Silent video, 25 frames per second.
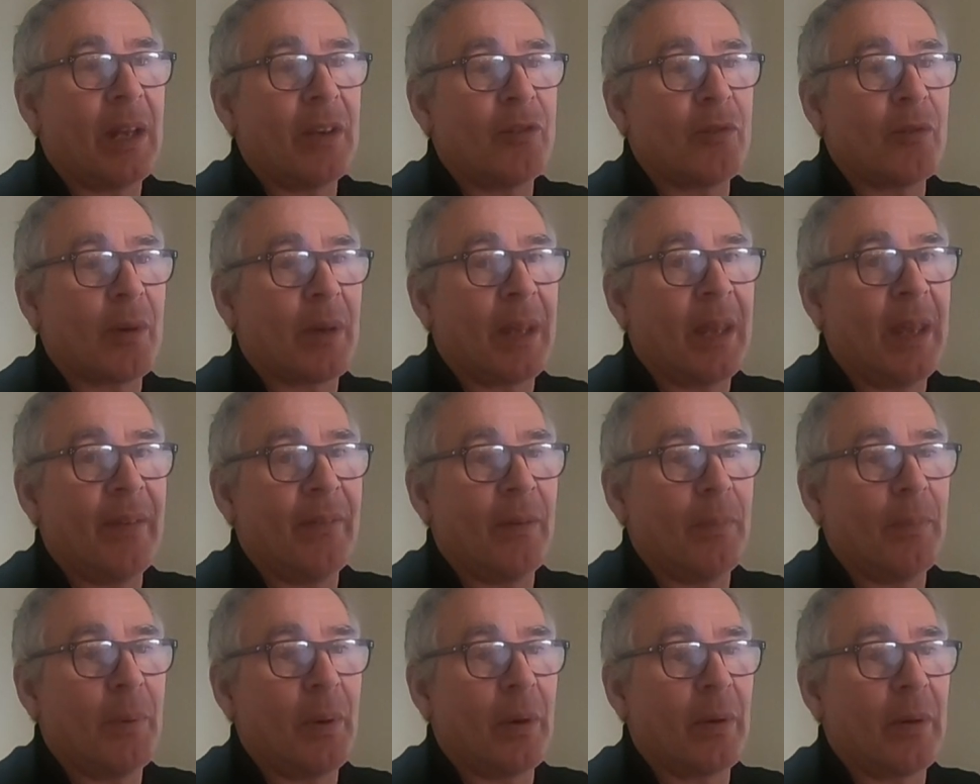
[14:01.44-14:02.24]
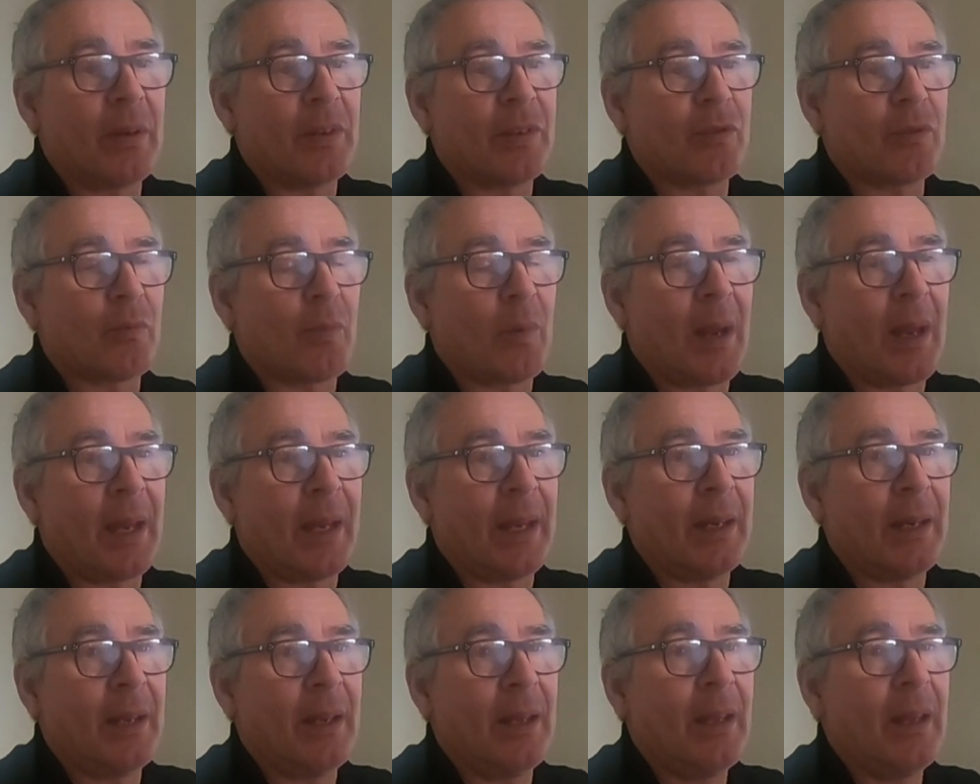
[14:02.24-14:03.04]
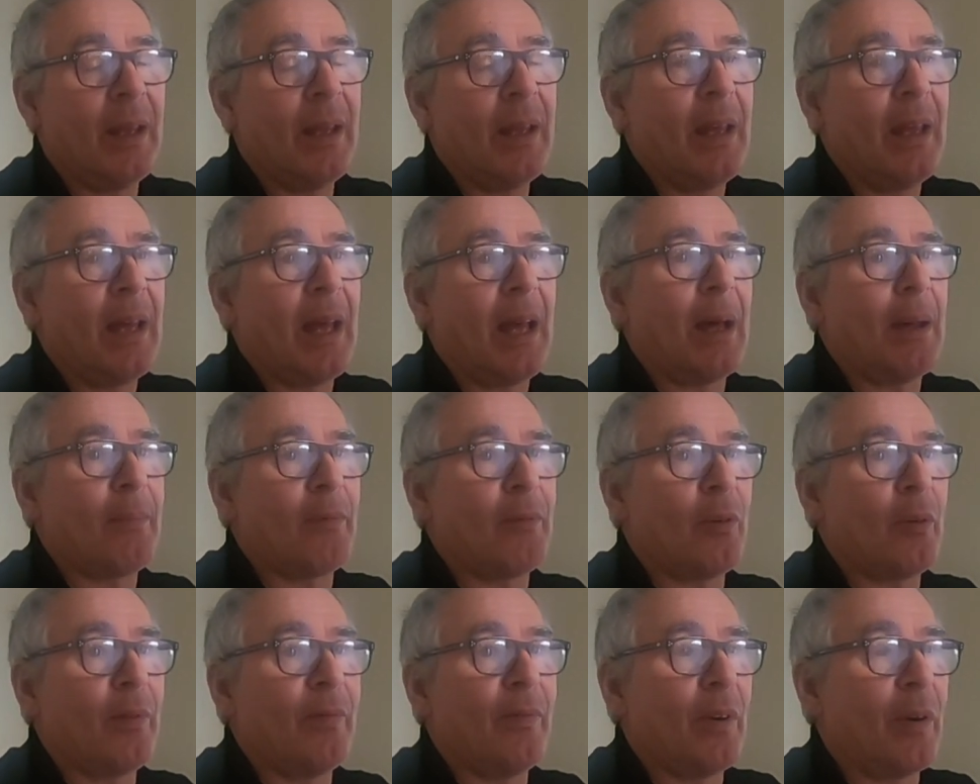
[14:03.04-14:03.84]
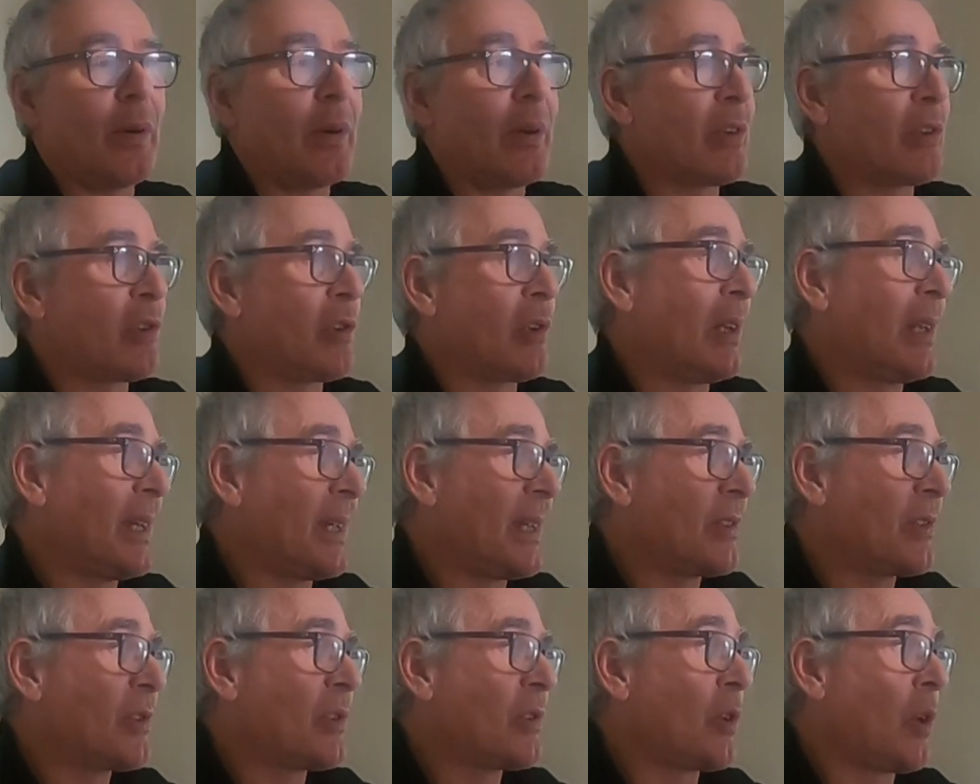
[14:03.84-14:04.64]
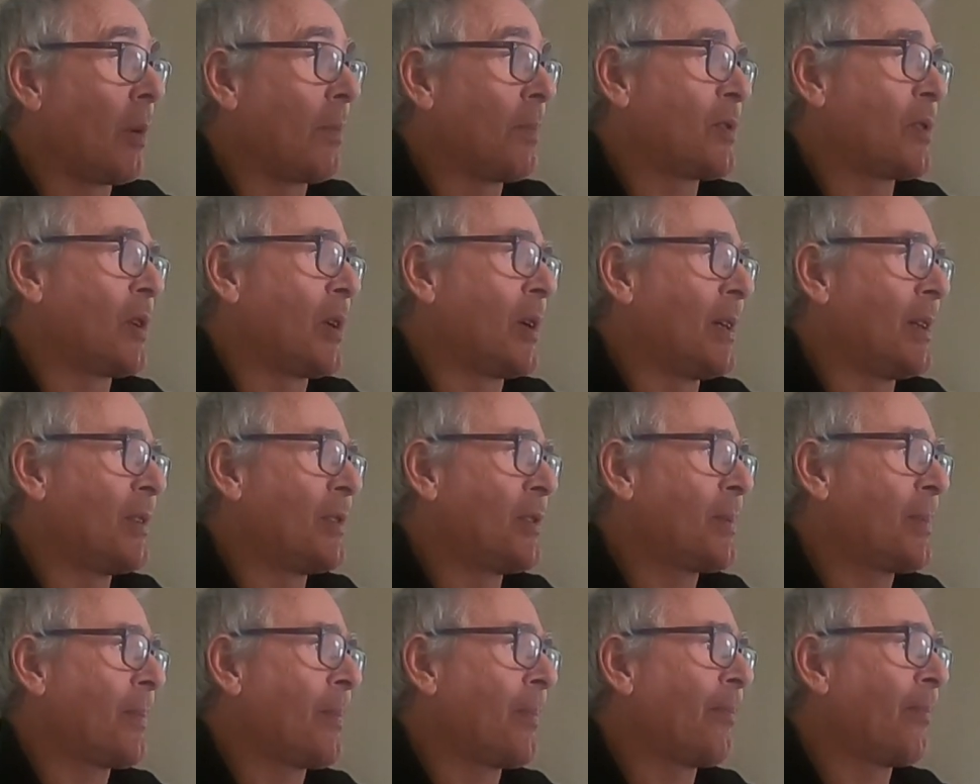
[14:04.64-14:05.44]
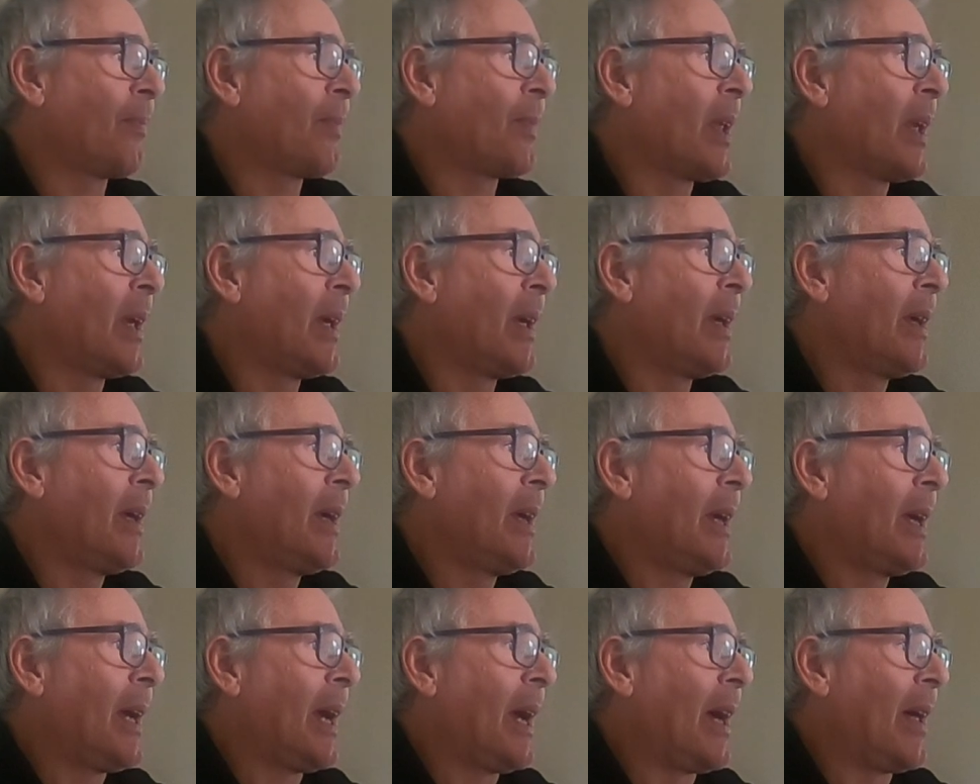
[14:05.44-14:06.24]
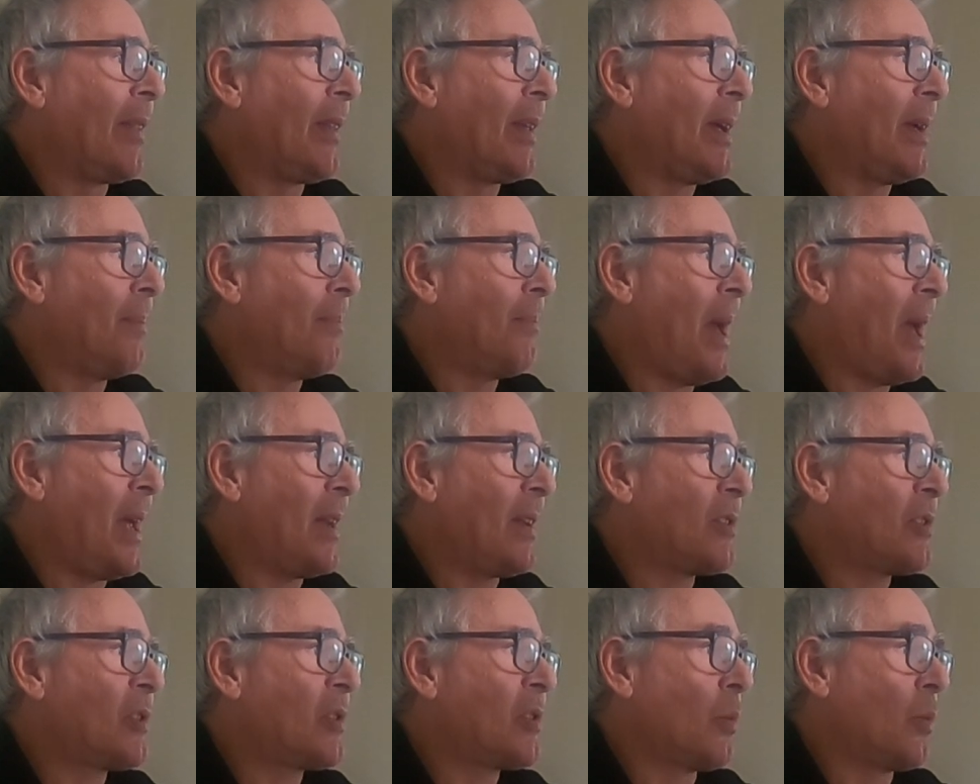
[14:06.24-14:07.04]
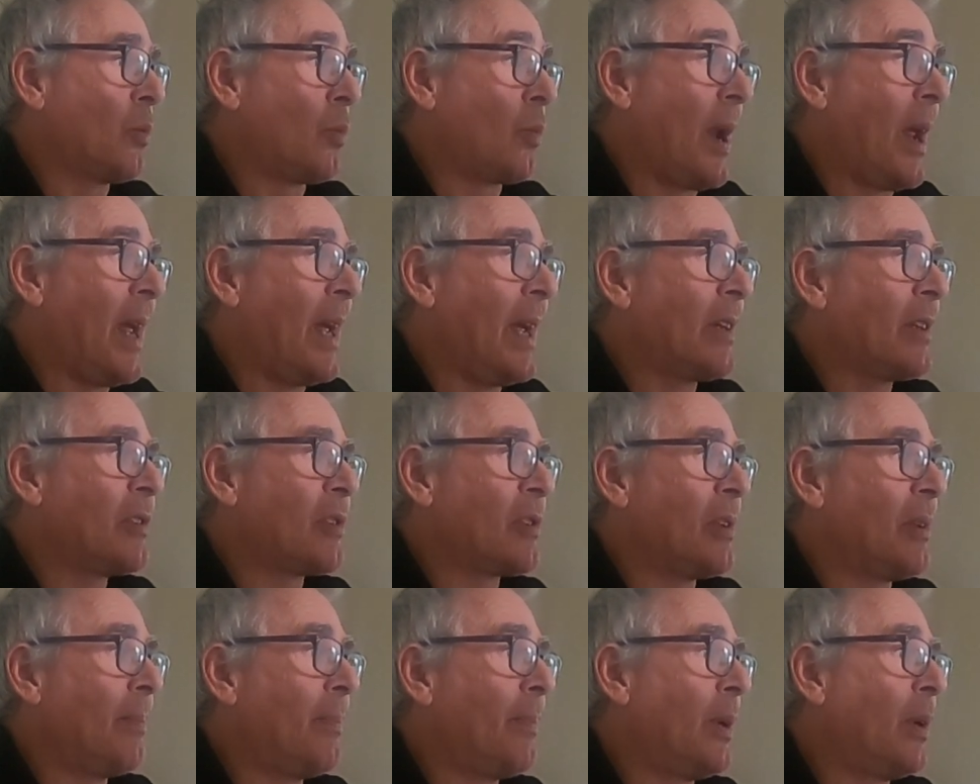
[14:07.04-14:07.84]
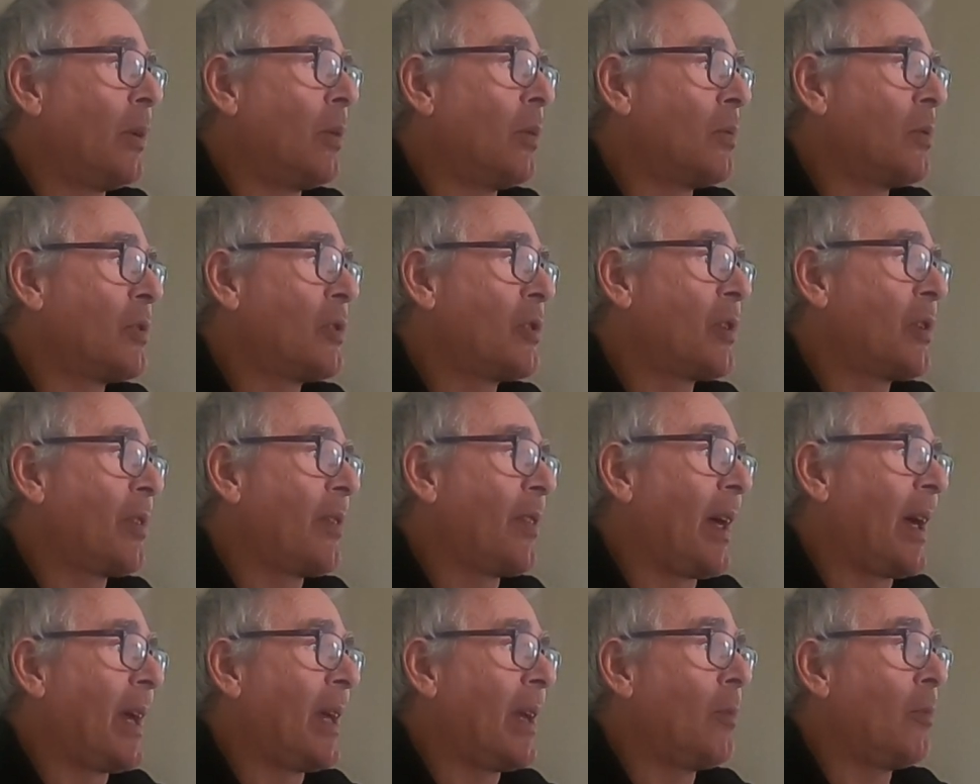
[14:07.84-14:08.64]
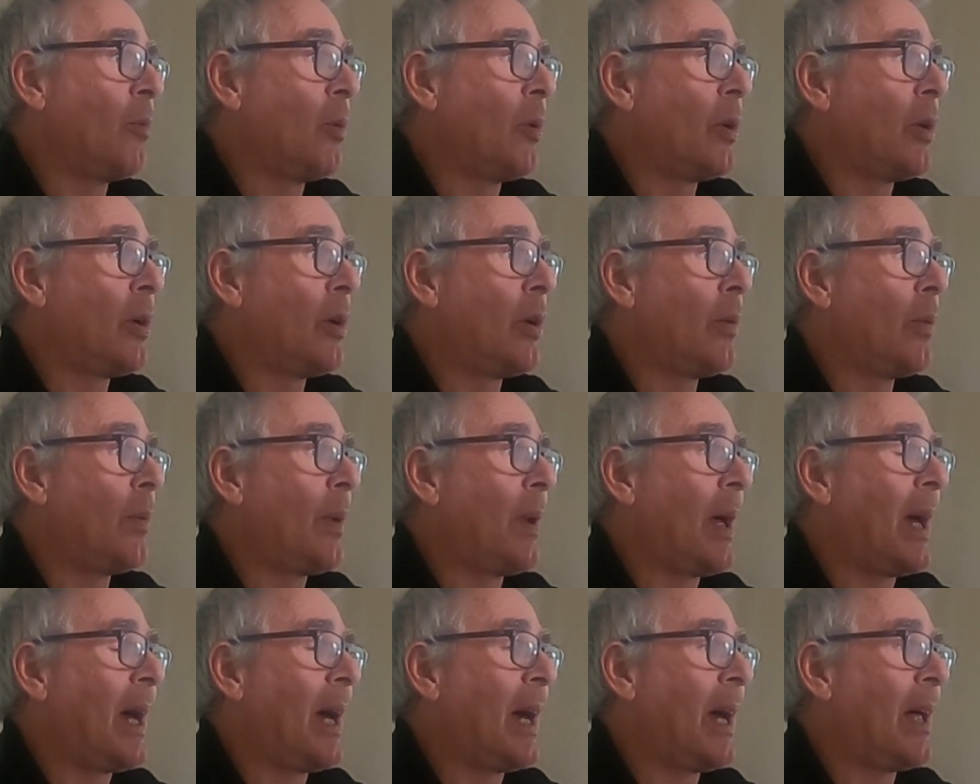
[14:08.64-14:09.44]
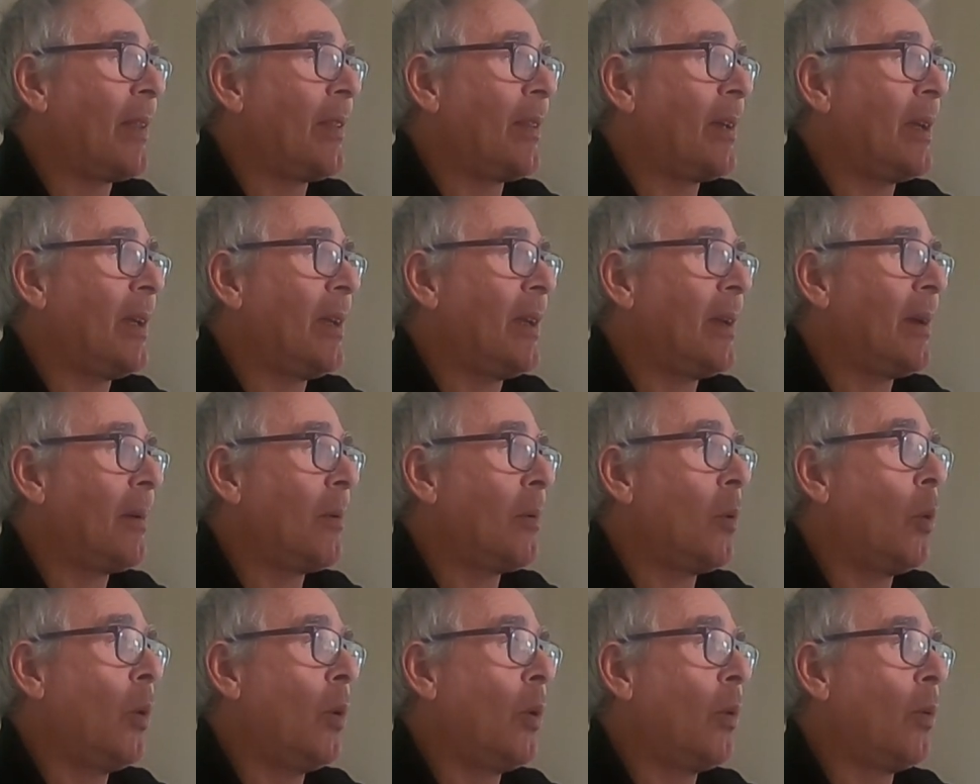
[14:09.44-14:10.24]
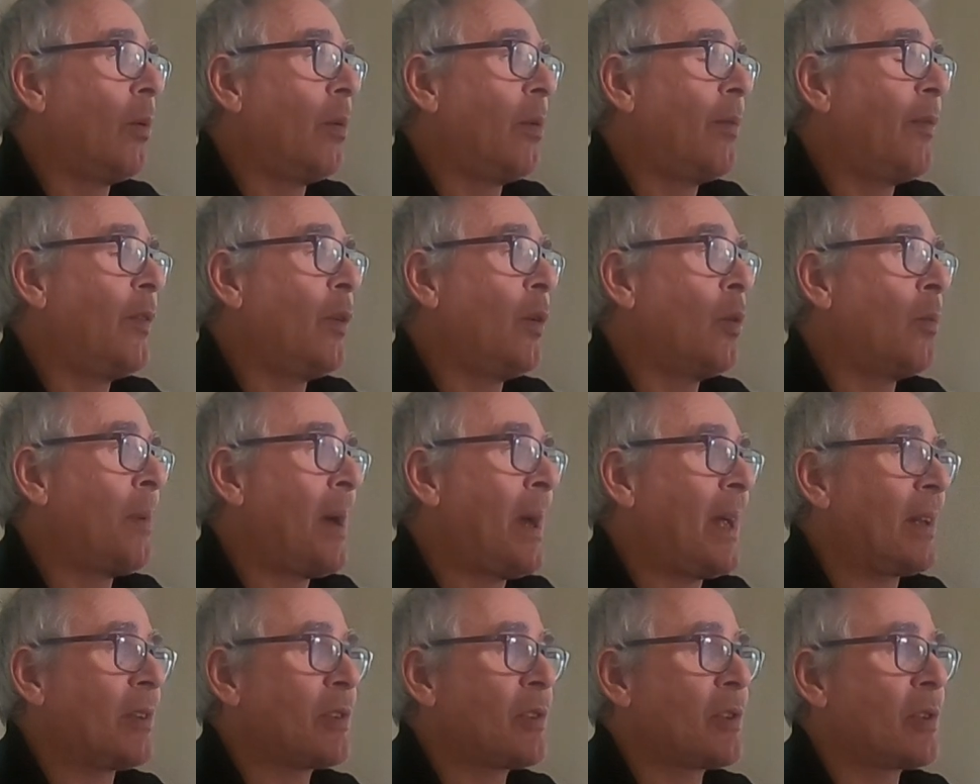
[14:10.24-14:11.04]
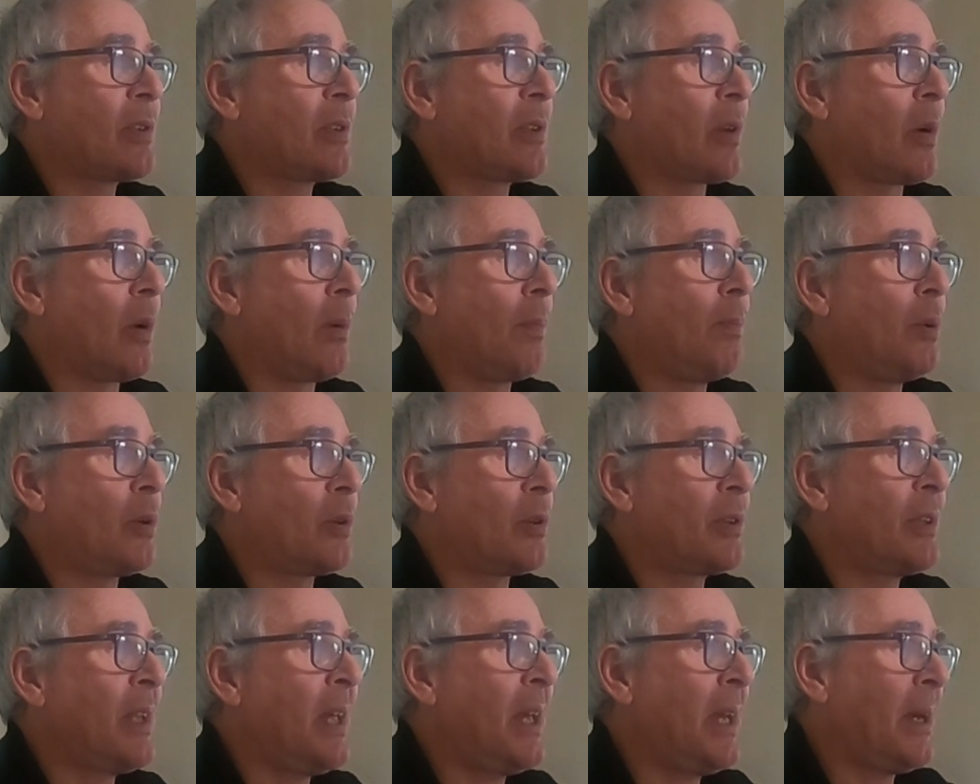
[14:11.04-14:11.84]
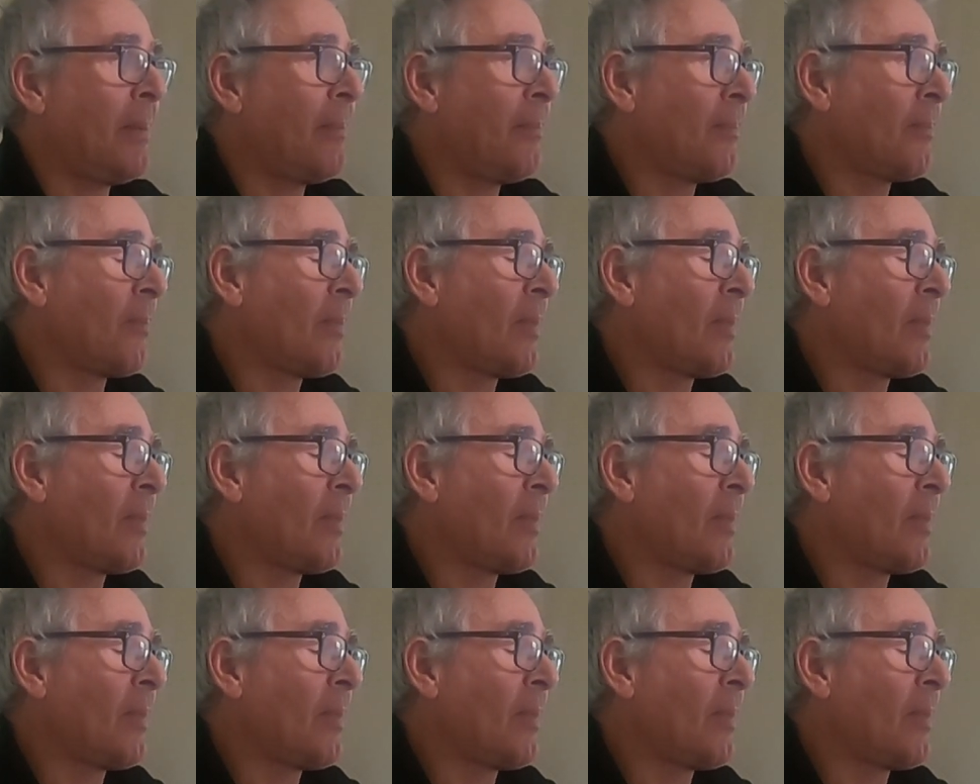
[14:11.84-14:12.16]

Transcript: during heavy periods of rain through various leaks topsides. The mats or rags in the bilge, they were the oil fuel mats that I put in there.